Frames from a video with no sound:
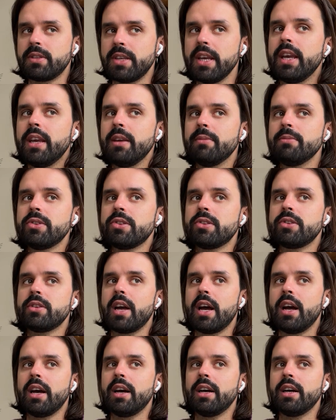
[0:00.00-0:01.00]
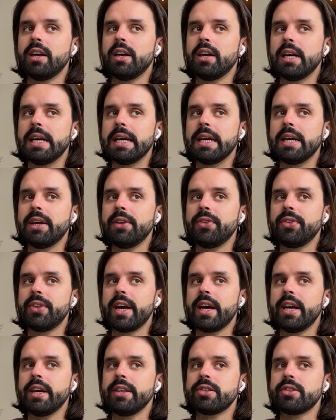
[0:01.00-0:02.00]
teams
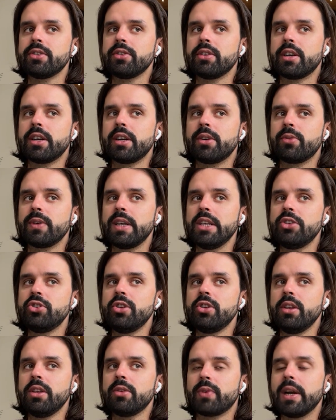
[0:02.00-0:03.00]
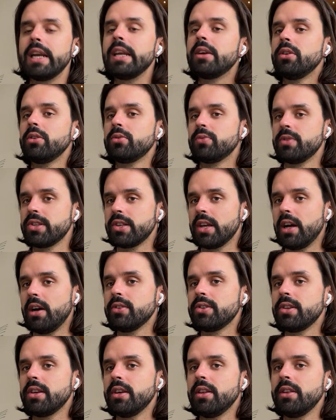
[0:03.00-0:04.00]
that are reaching really good
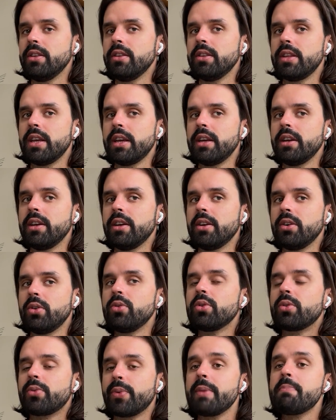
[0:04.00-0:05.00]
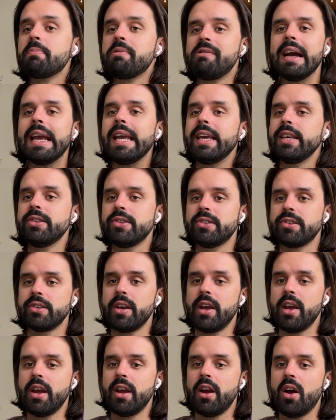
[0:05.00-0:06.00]
results and who
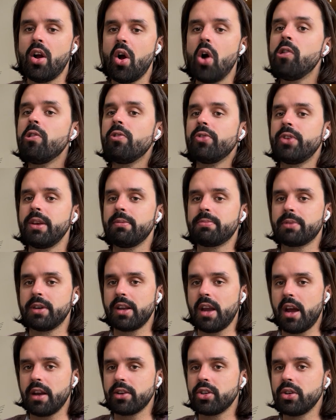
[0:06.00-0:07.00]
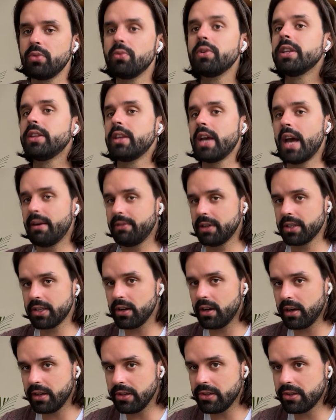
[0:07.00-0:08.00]
replaced all the production with
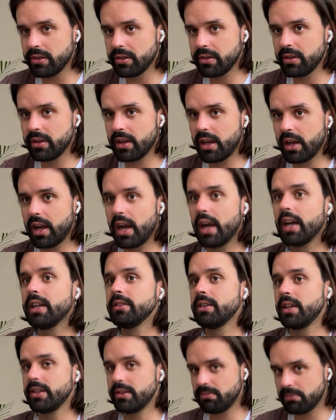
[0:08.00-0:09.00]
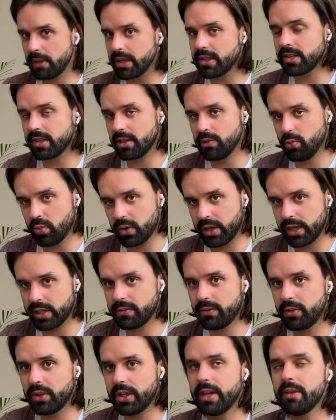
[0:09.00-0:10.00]
avatars, and it still
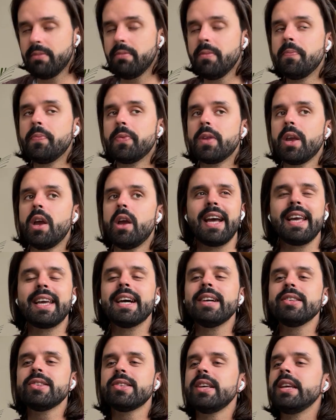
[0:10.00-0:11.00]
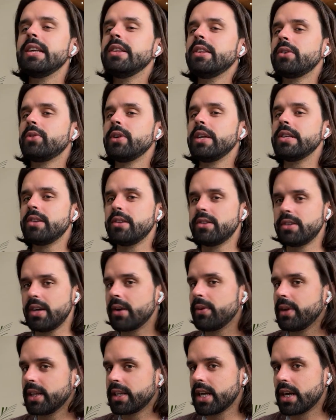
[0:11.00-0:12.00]
works for them. I can't say there is a
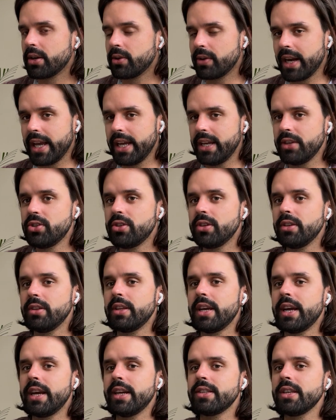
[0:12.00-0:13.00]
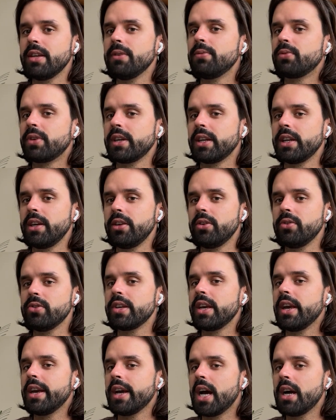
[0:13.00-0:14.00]
direct correlation that if we're going to
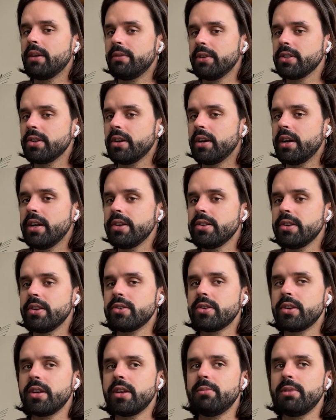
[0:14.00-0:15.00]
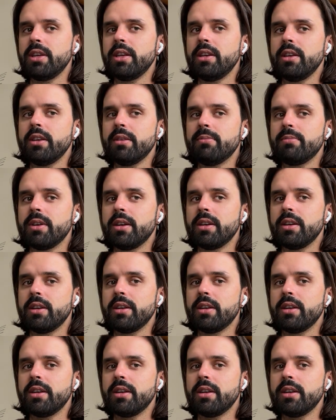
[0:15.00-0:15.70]
use AI avatars, it's going to be